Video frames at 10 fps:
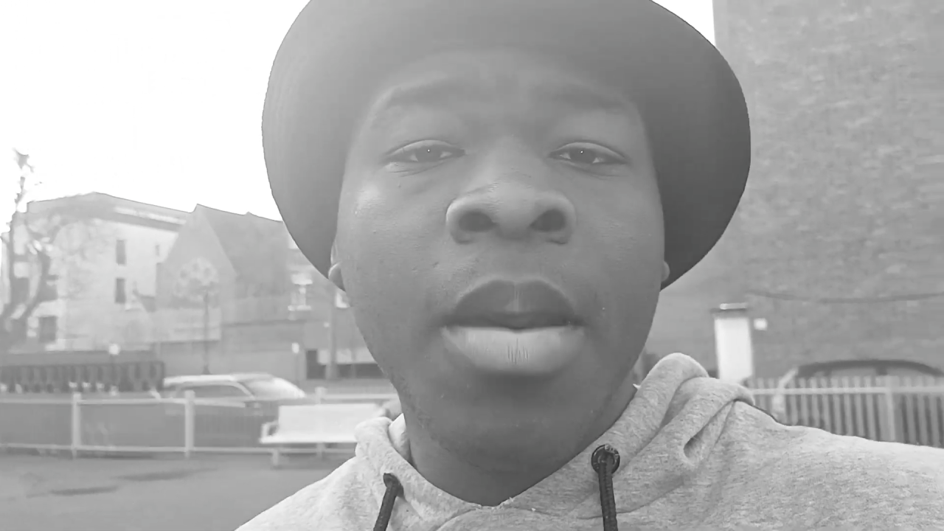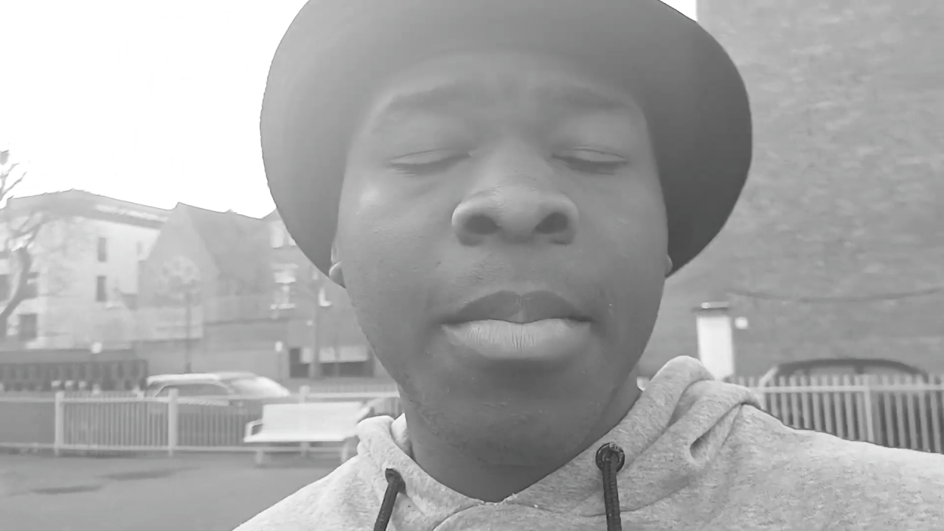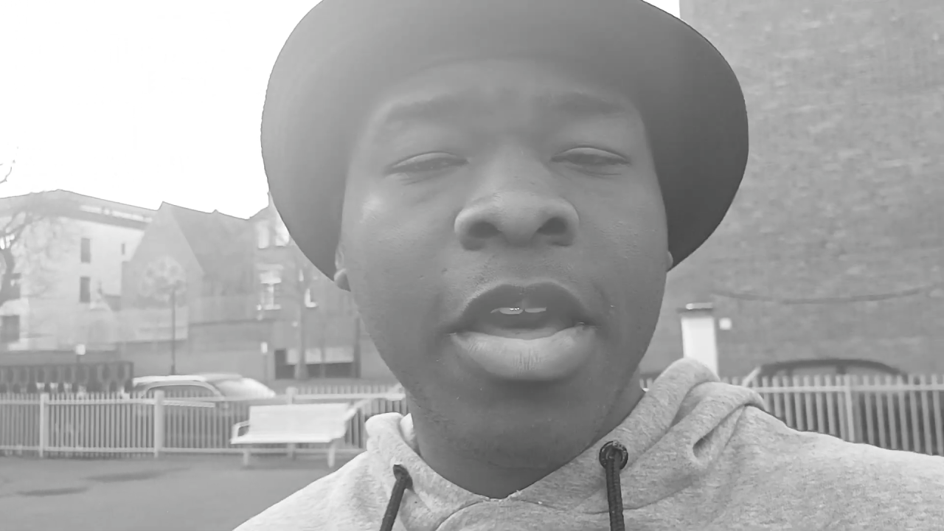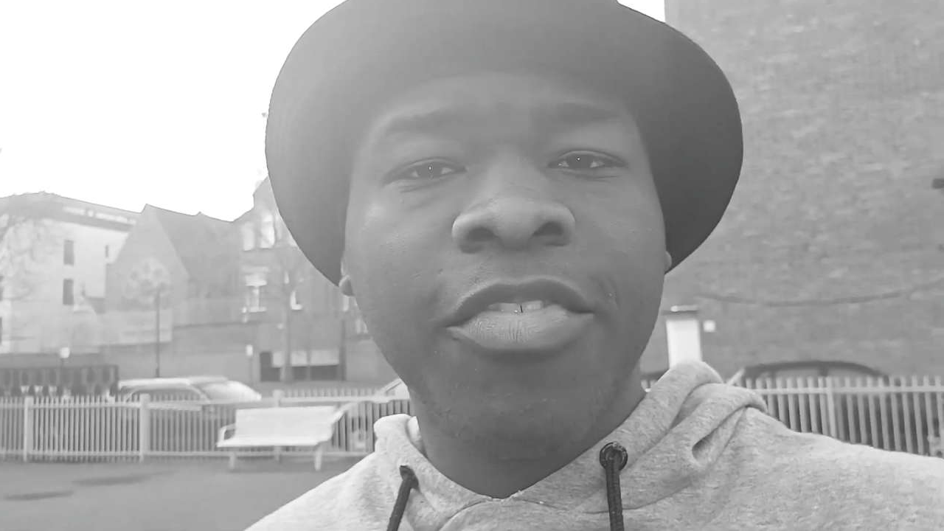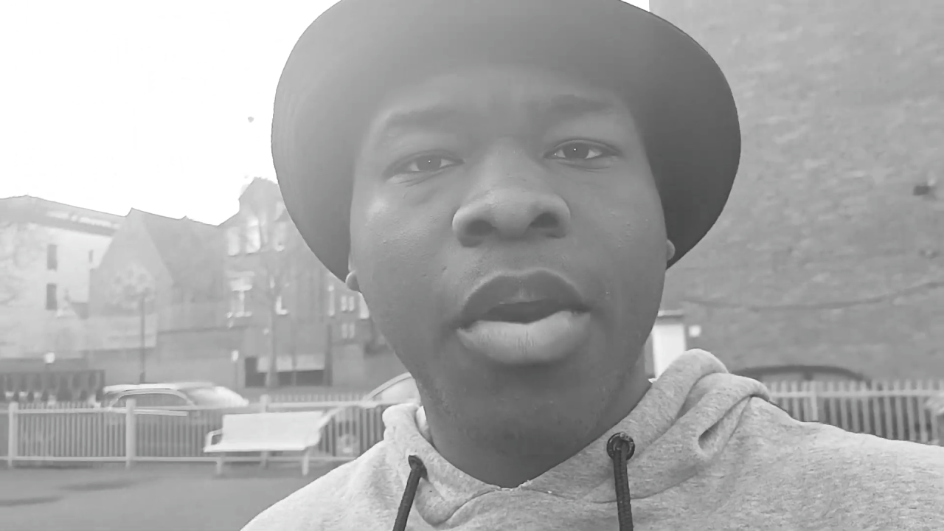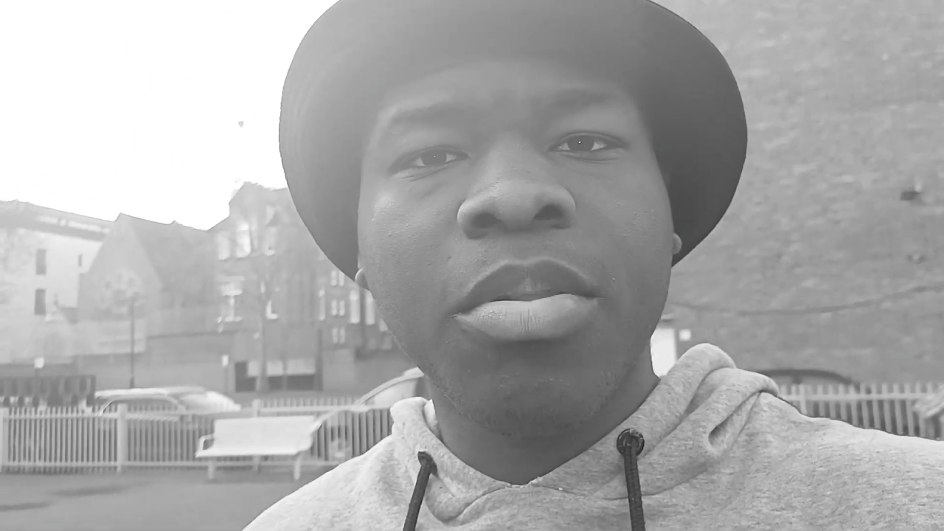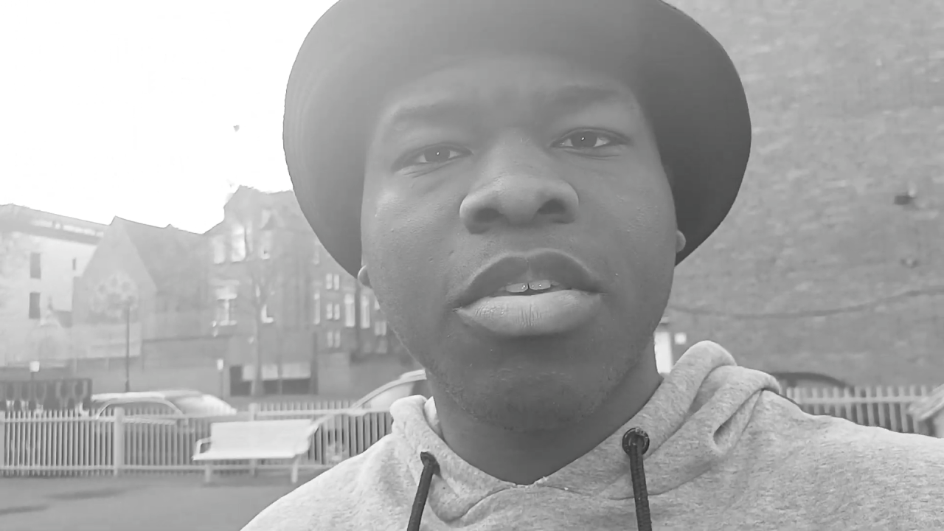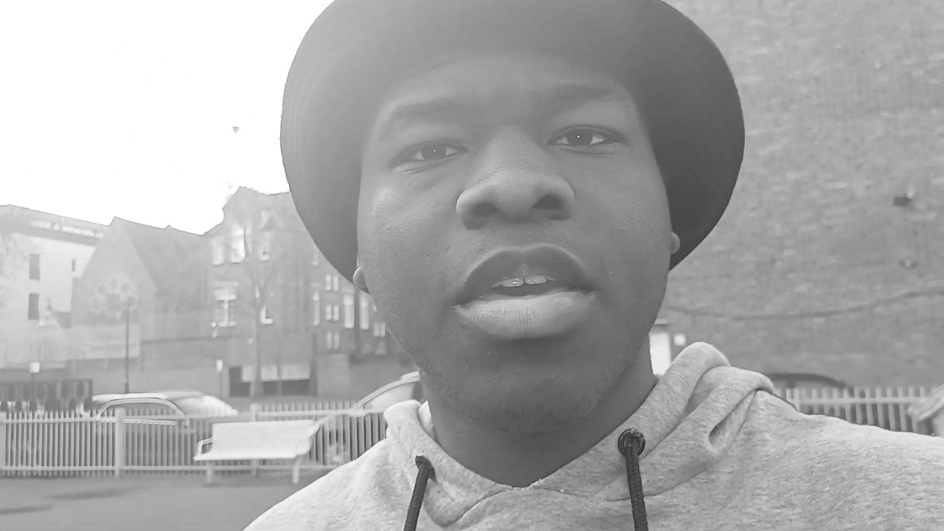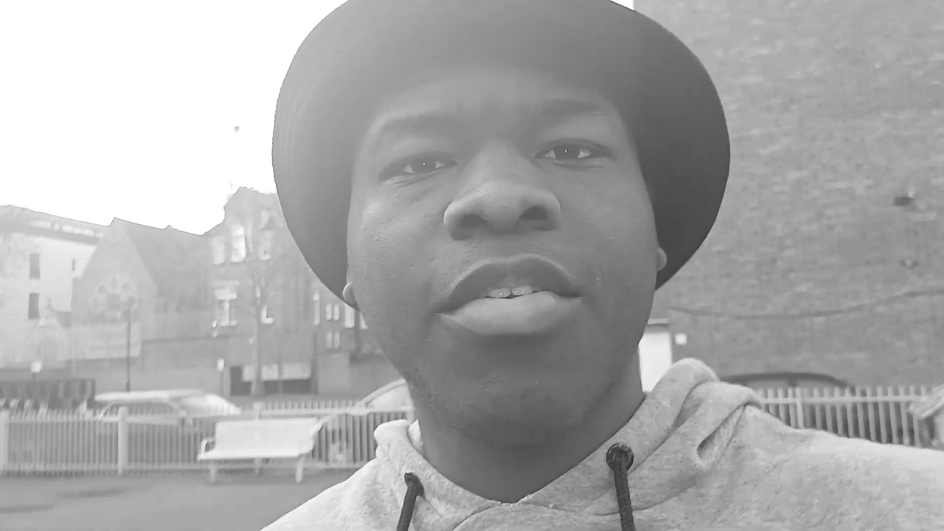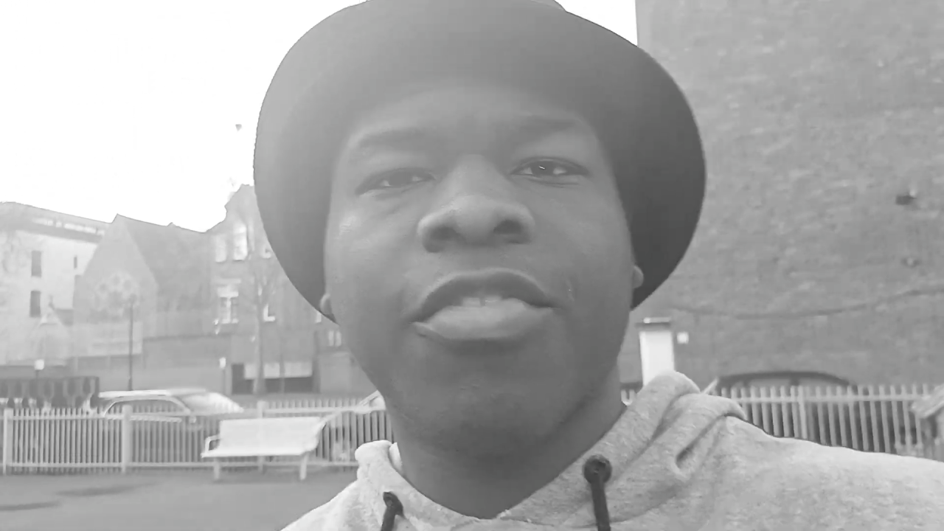But if I were to
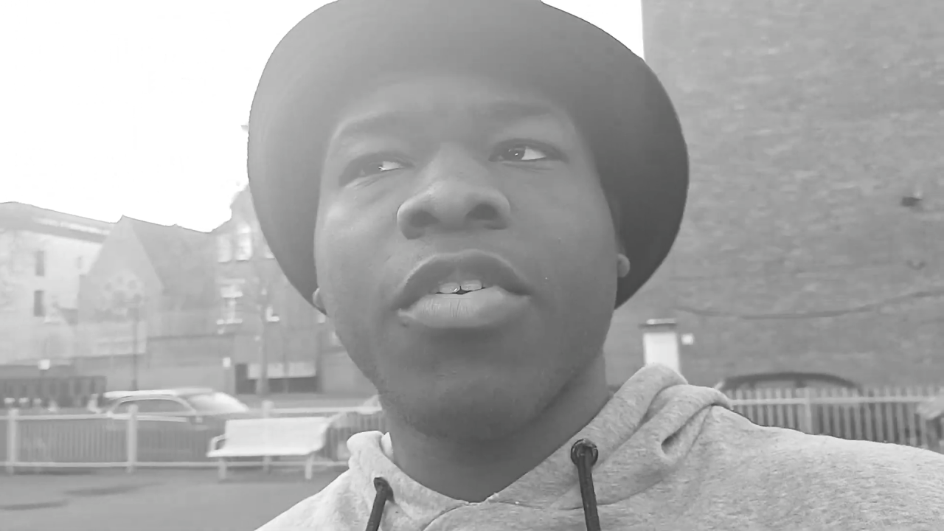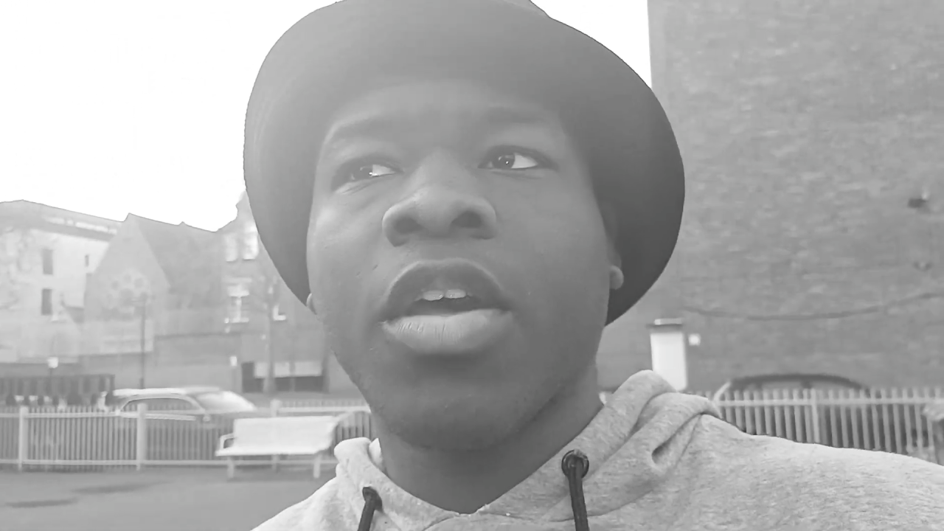give